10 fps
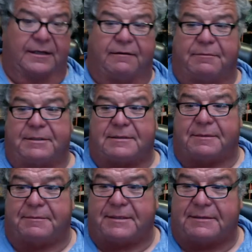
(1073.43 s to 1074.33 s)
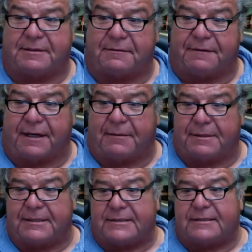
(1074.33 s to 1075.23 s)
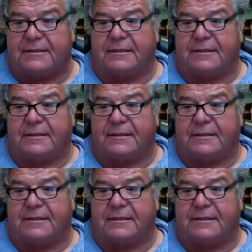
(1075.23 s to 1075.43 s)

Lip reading: everybody's gonna be busy with their families.